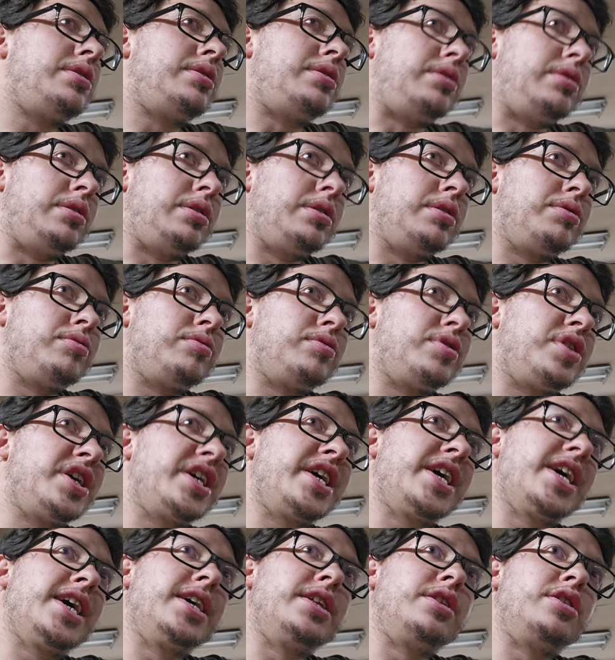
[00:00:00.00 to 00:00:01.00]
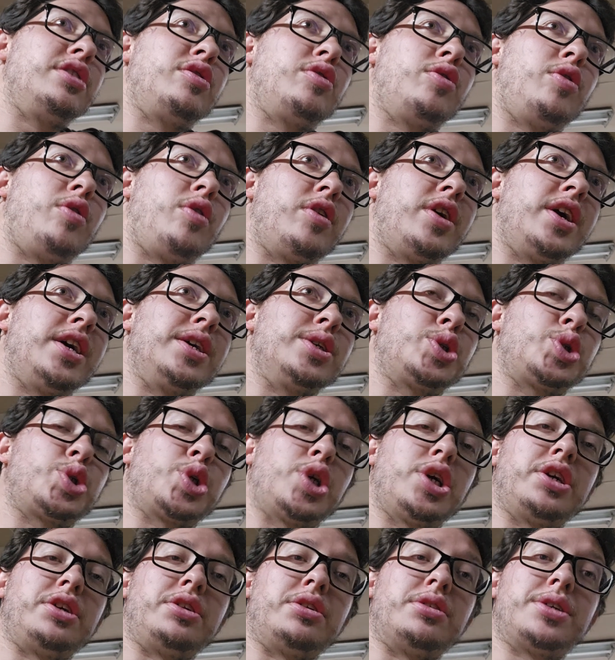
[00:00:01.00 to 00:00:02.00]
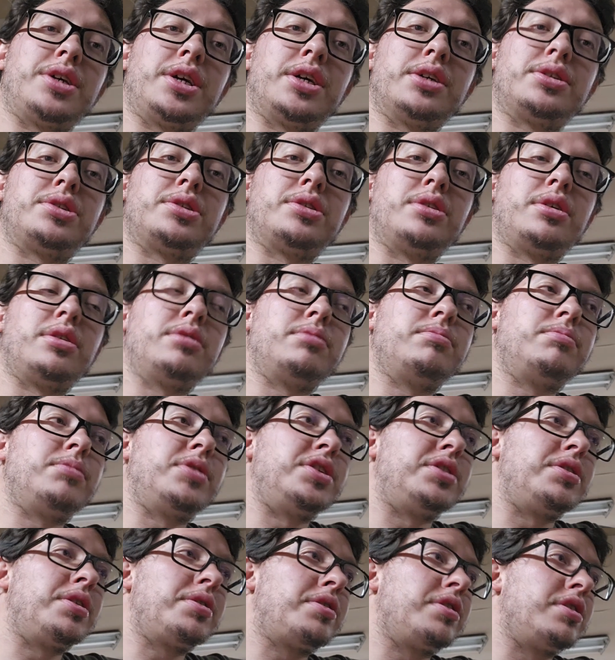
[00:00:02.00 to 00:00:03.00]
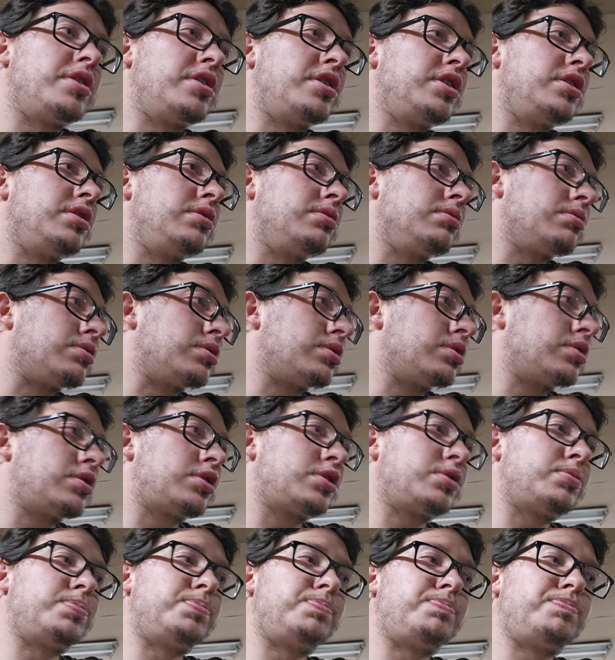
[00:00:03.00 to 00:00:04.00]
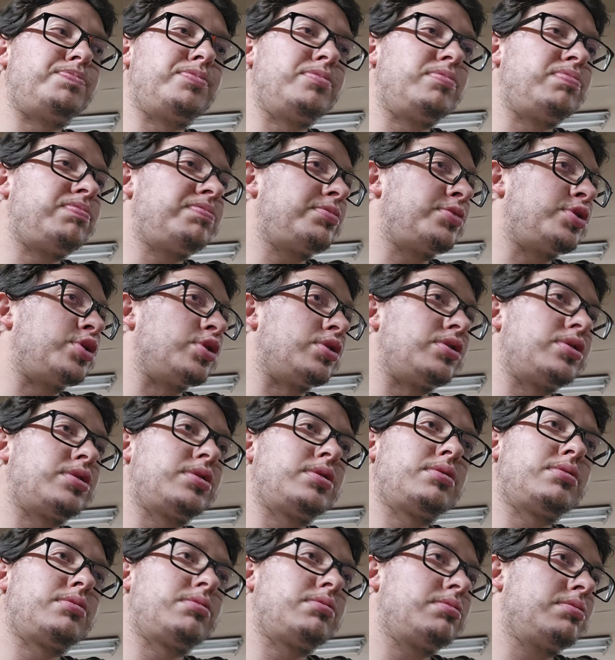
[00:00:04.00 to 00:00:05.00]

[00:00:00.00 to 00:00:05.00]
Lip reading: The other night I had the car out trying to test something, and the thing's just,